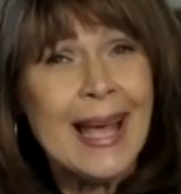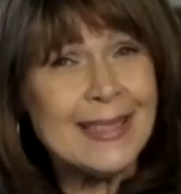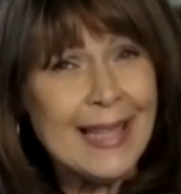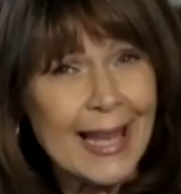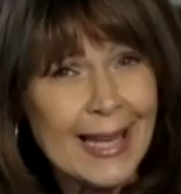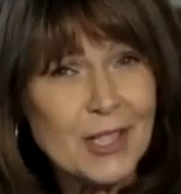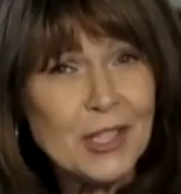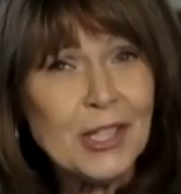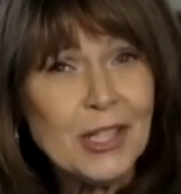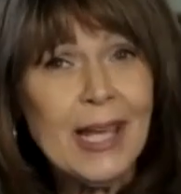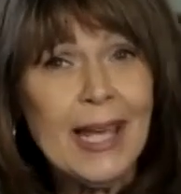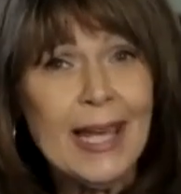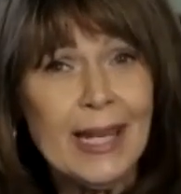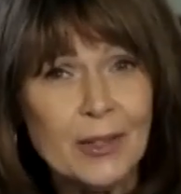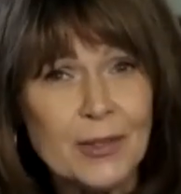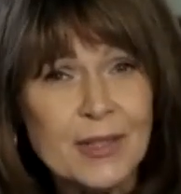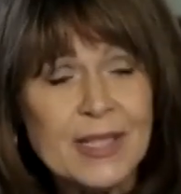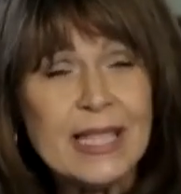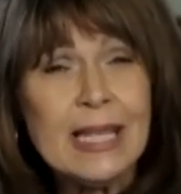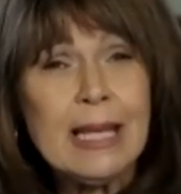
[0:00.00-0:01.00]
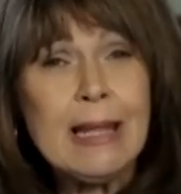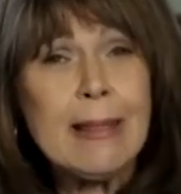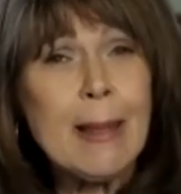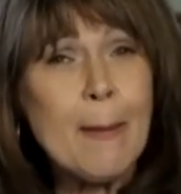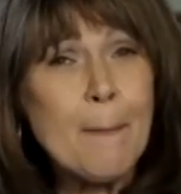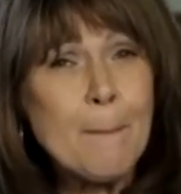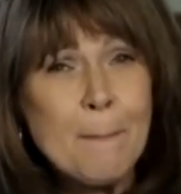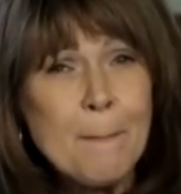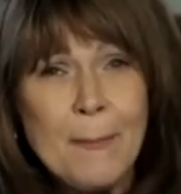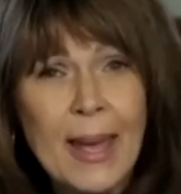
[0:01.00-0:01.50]
as educators see
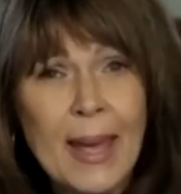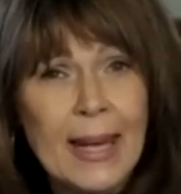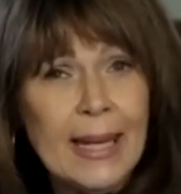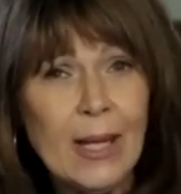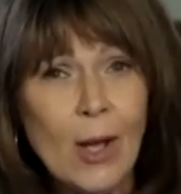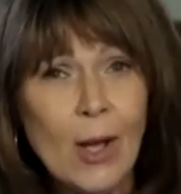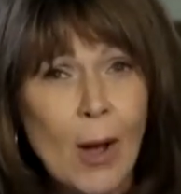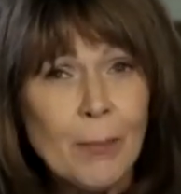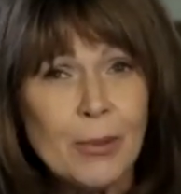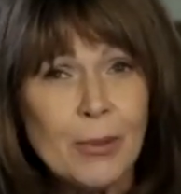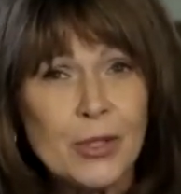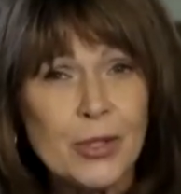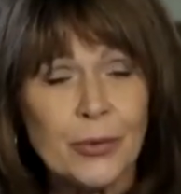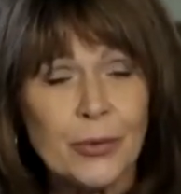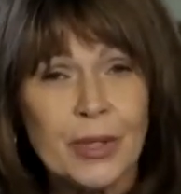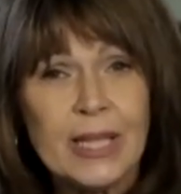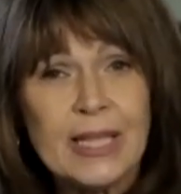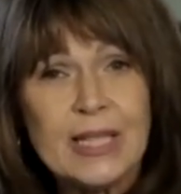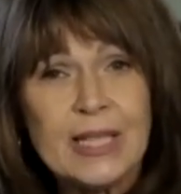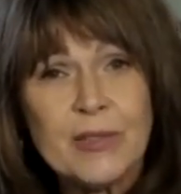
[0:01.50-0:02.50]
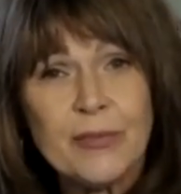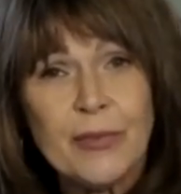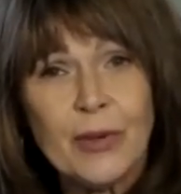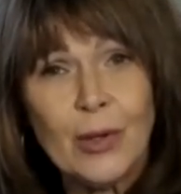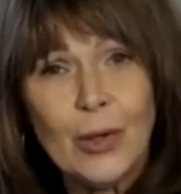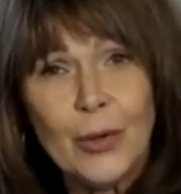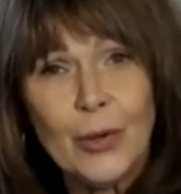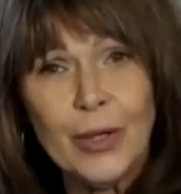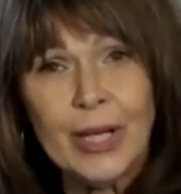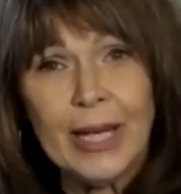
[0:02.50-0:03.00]
the many opportunities
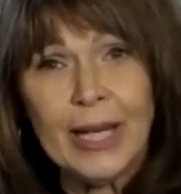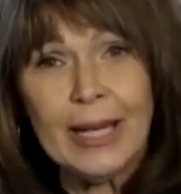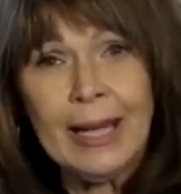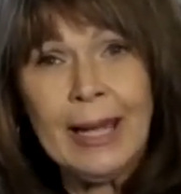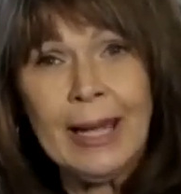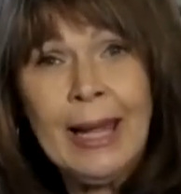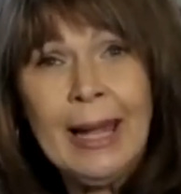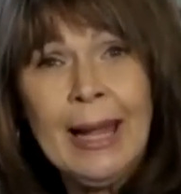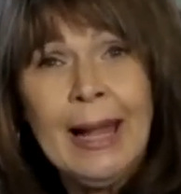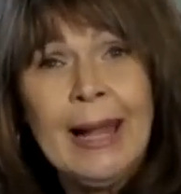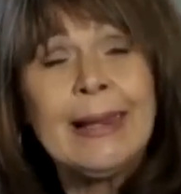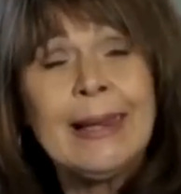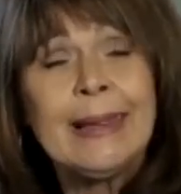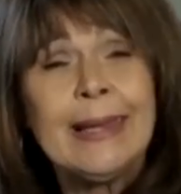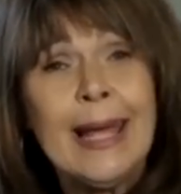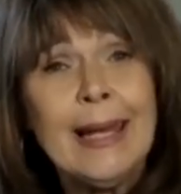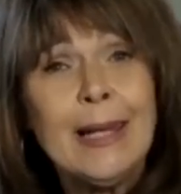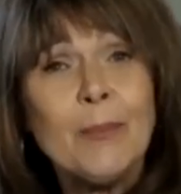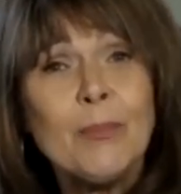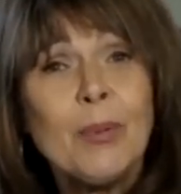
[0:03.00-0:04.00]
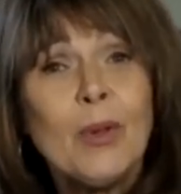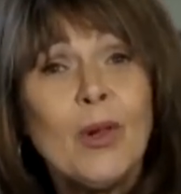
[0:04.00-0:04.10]
for learning. Laylah